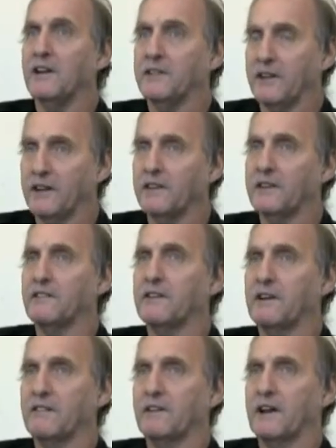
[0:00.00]
The other thing,
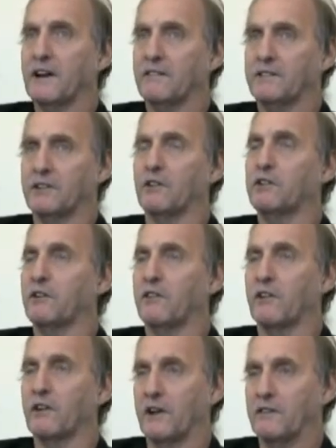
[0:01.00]
we have social
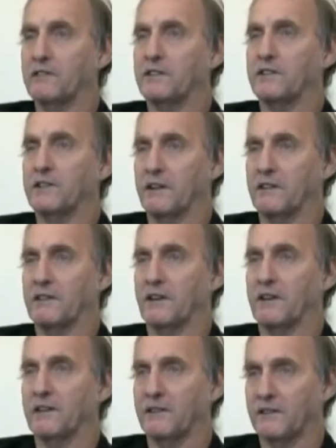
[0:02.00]
programs instead of
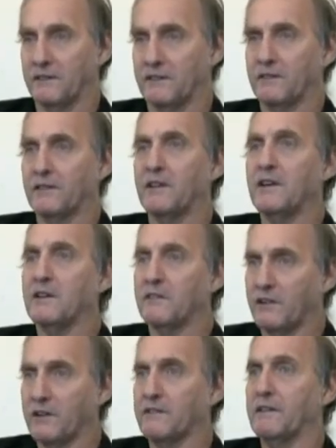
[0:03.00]
that
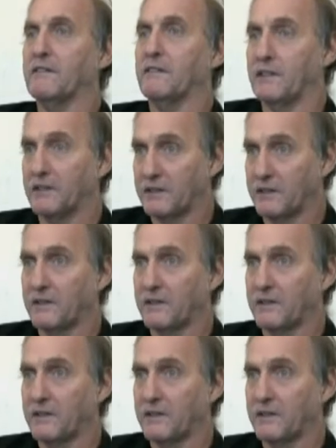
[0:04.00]
for the members.